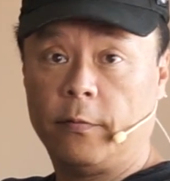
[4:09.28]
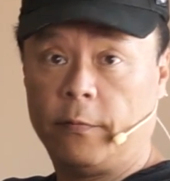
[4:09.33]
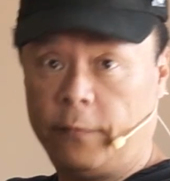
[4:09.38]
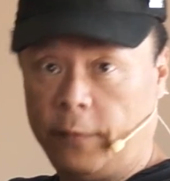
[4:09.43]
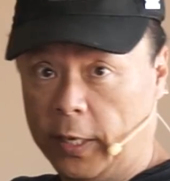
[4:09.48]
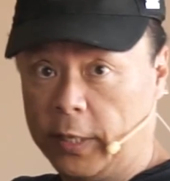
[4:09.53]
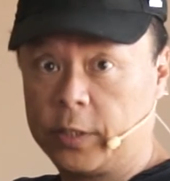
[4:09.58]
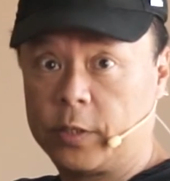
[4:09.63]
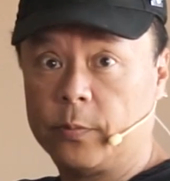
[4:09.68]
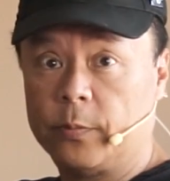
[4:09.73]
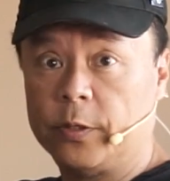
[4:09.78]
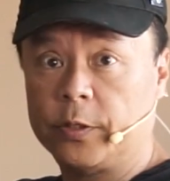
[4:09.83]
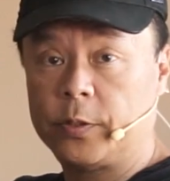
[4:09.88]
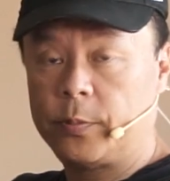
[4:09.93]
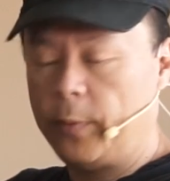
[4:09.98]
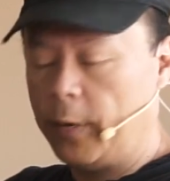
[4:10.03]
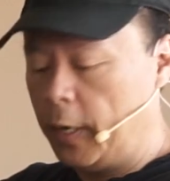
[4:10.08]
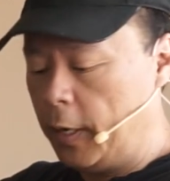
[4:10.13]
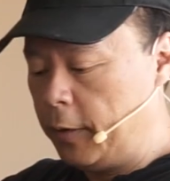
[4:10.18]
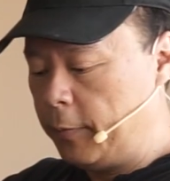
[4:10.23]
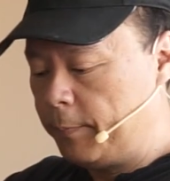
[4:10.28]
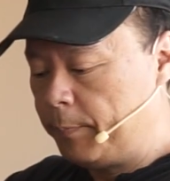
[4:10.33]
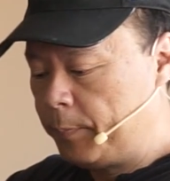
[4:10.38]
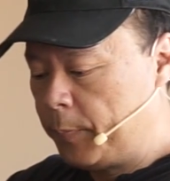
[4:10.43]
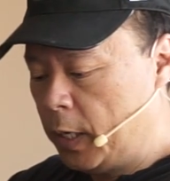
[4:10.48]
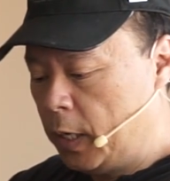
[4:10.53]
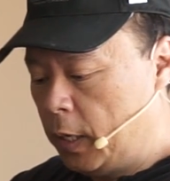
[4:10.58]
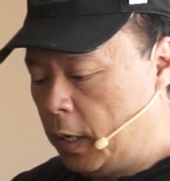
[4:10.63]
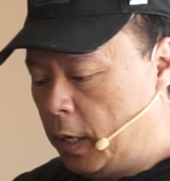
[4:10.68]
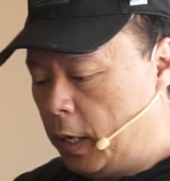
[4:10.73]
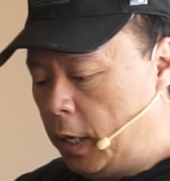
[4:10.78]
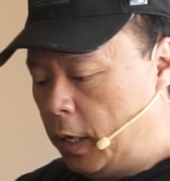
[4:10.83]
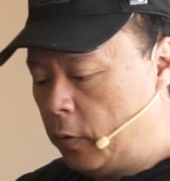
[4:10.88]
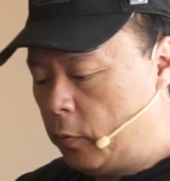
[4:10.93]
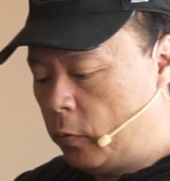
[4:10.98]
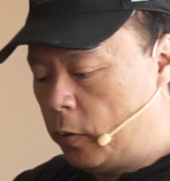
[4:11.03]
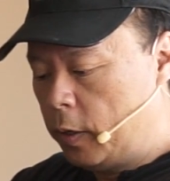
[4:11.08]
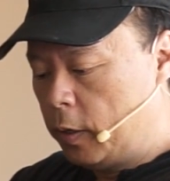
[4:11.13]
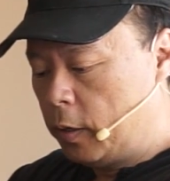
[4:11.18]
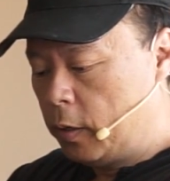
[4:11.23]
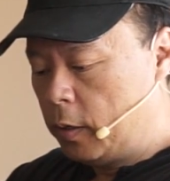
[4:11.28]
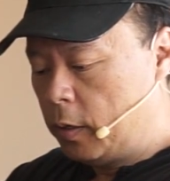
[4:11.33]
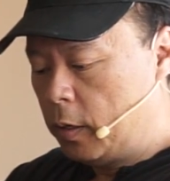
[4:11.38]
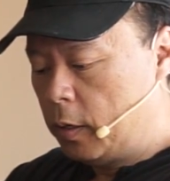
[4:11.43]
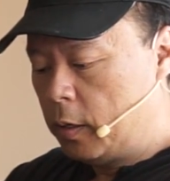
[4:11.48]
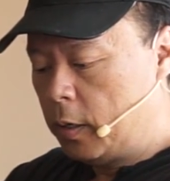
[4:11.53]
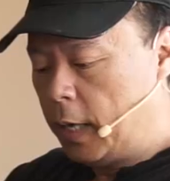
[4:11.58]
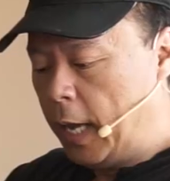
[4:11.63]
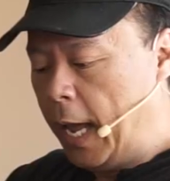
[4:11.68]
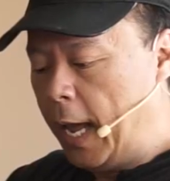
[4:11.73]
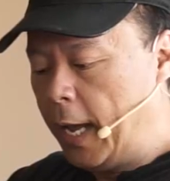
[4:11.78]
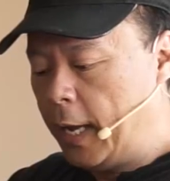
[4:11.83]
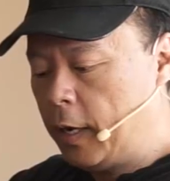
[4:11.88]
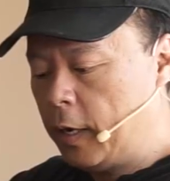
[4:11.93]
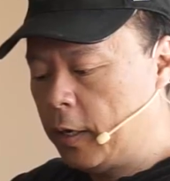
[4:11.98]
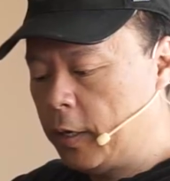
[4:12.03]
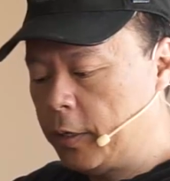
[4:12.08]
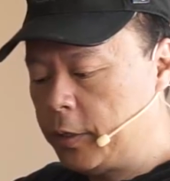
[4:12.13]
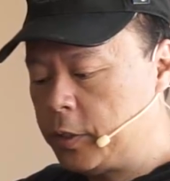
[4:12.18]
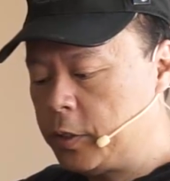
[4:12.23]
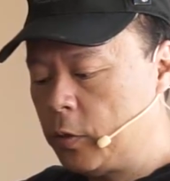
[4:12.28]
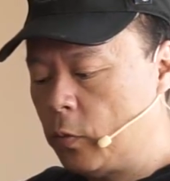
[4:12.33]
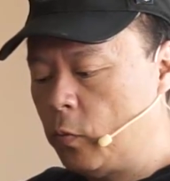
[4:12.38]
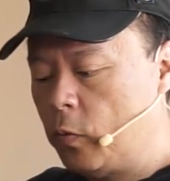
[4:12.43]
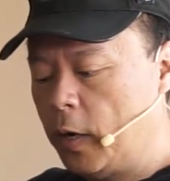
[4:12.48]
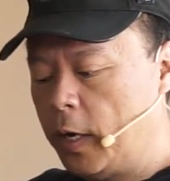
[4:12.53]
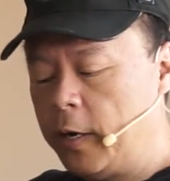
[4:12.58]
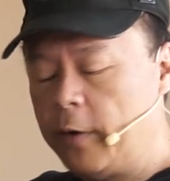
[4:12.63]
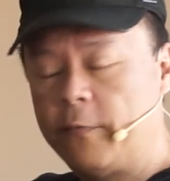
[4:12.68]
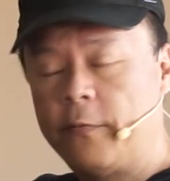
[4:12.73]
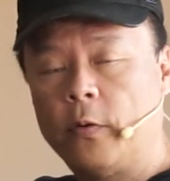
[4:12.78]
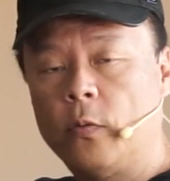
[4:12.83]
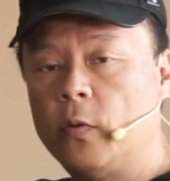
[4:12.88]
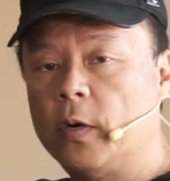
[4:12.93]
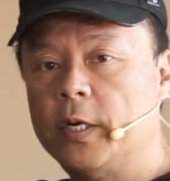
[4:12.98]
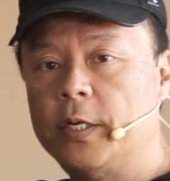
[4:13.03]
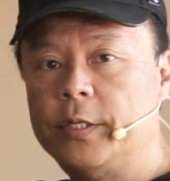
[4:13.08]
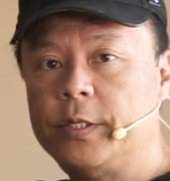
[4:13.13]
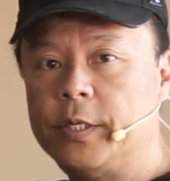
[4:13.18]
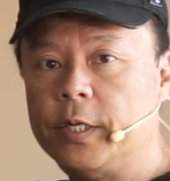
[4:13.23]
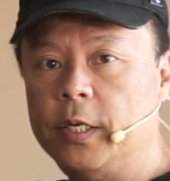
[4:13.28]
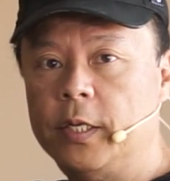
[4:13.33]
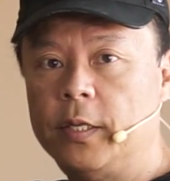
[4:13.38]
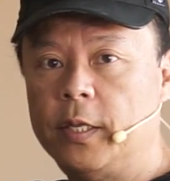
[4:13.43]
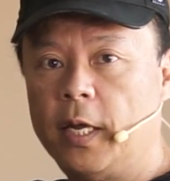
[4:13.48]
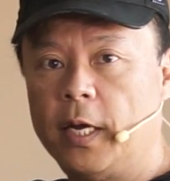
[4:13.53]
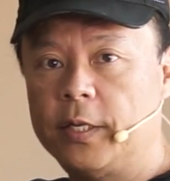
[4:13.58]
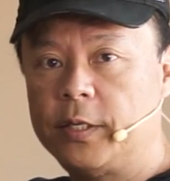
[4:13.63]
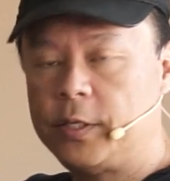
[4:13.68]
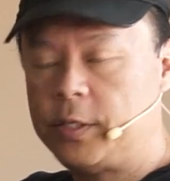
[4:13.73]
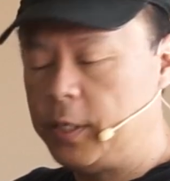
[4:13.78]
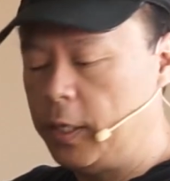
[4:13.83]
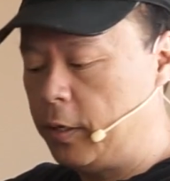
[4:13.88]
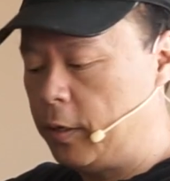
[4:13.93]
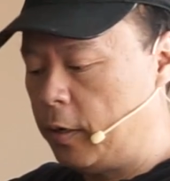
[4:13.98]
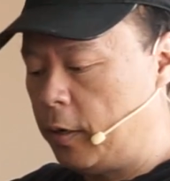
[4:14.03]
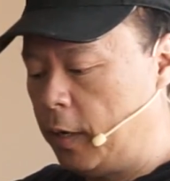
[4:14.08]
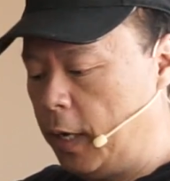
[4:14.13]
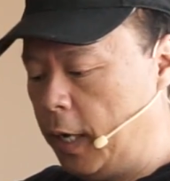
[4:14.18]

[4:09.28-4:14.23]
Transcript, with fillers: flexible spot, it will hang on to whatever was in that center